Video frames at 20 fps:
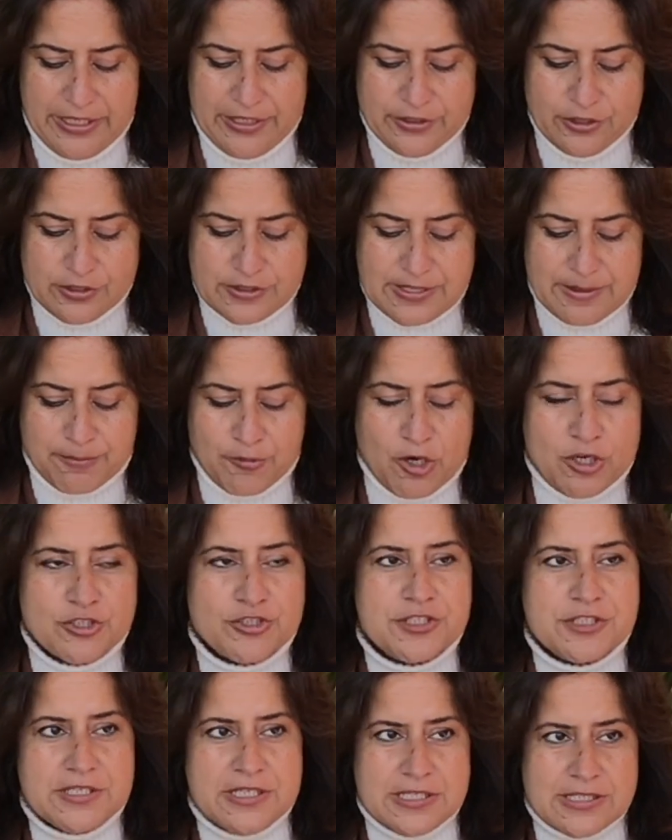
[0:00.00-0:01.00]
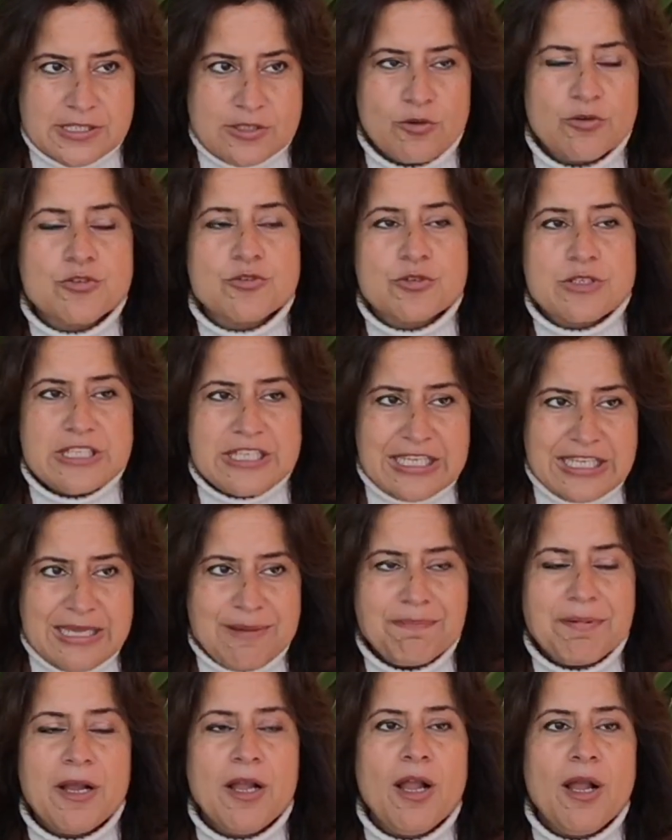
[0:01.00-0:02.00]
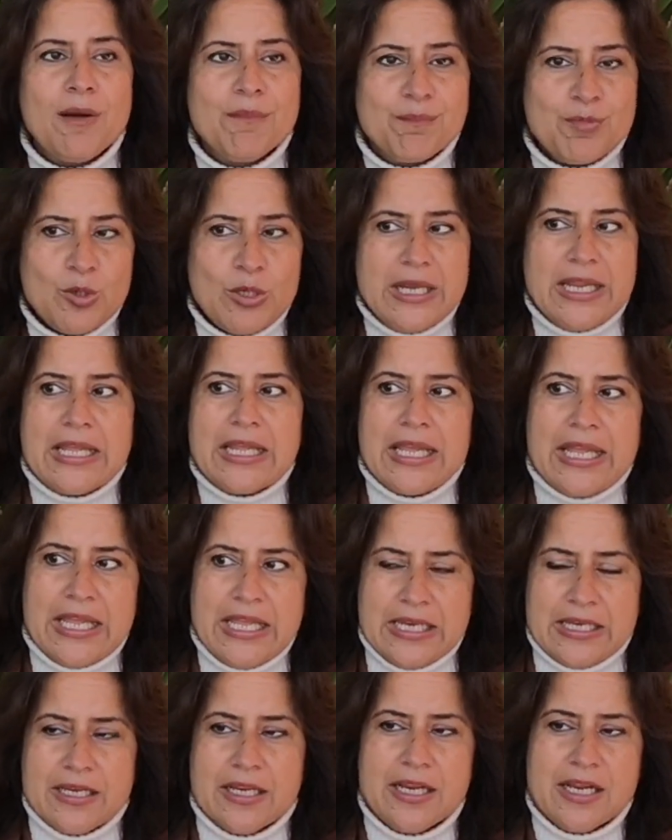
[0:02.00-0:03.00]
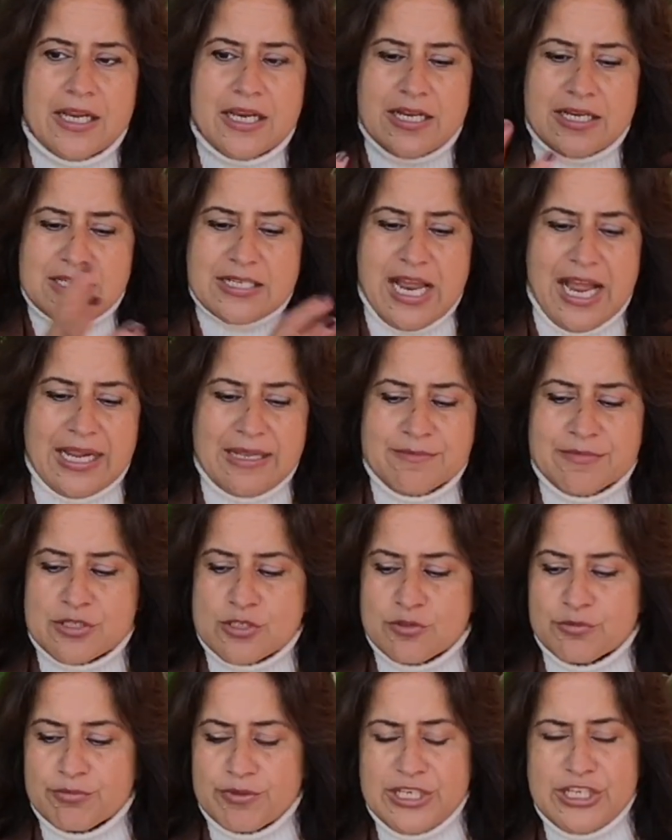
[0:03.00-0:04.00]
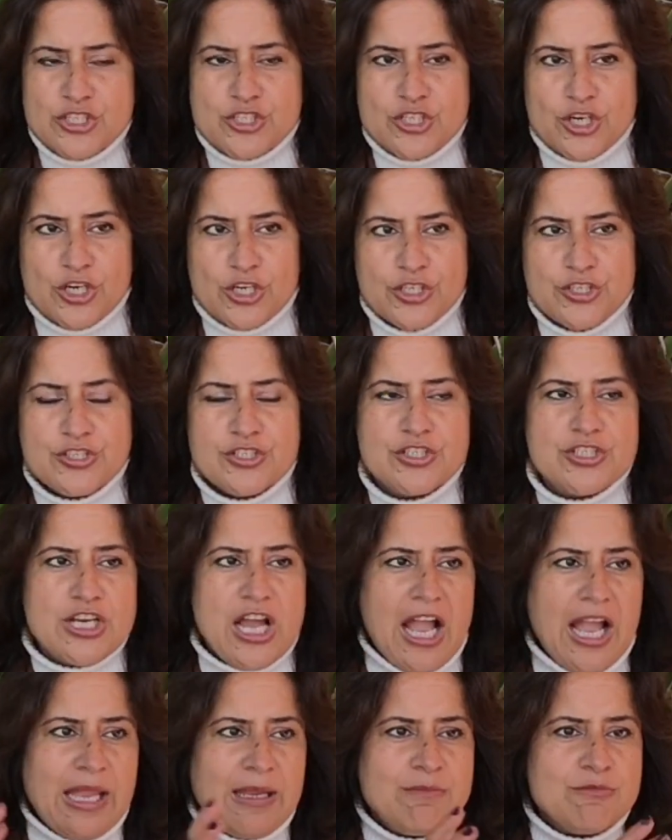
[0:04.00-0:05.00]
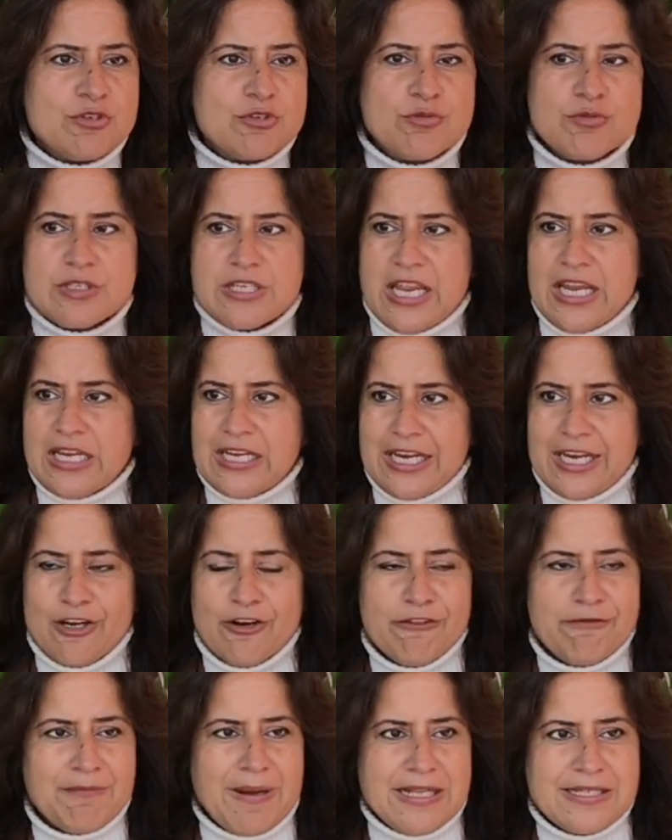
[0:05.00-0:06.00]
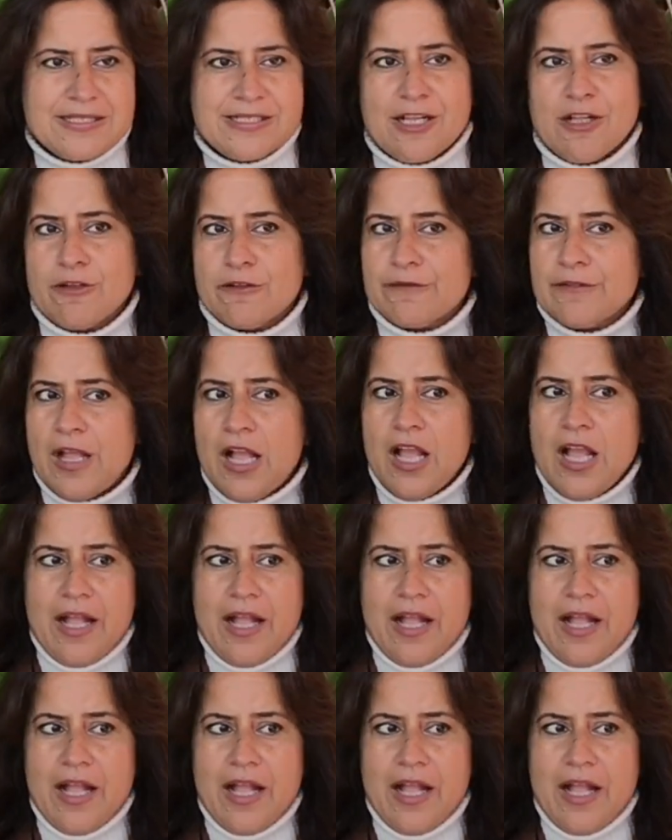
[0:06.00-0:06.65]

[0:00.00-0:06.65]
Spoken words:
in, your subconscious is going to keep pulling in times to recharge, time to take care of myself.